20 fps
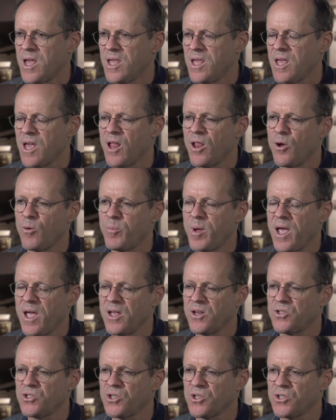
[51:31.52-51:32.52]
Yellow
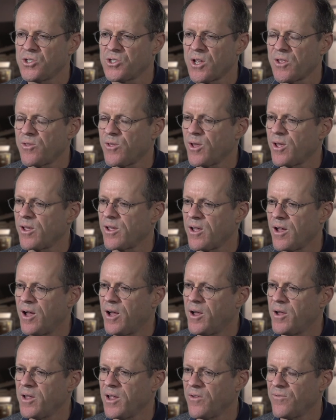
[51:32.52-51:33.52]
Pages, I think,
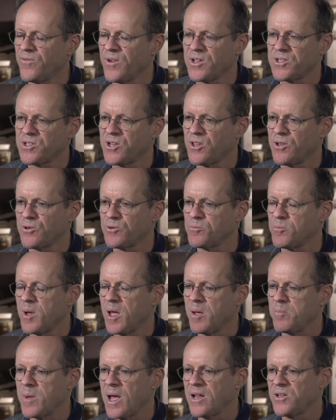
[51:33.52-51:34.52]
invested. There's
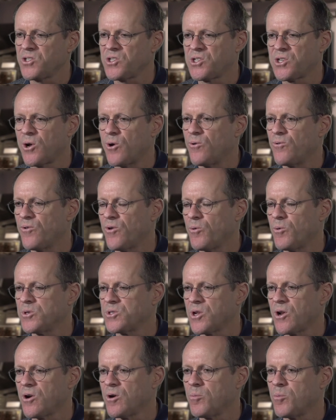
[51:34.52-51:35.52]
Matt Stover
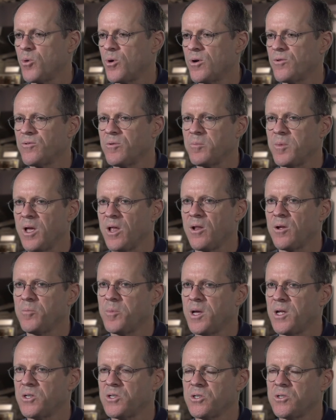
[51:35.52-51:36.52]
was on our board from Yellow
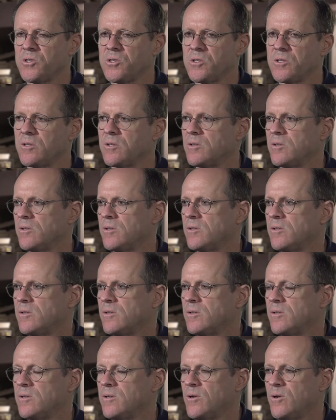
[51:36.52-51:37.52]
Pages,
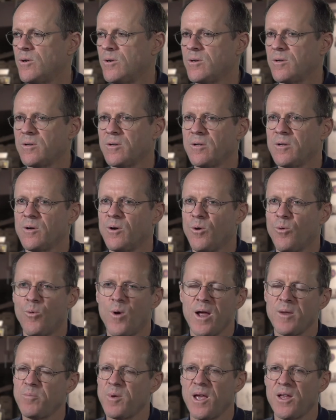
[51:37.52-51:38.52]
or
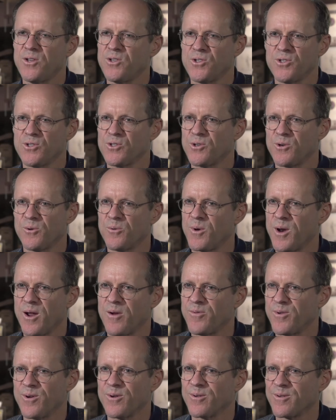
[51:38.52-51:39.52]
White Pages, or
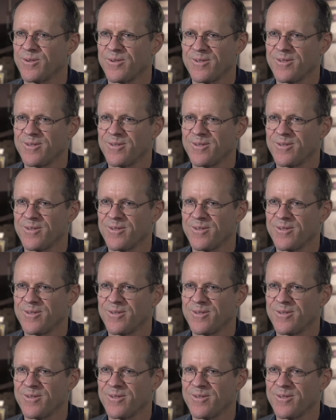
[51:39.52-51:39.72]
whatever,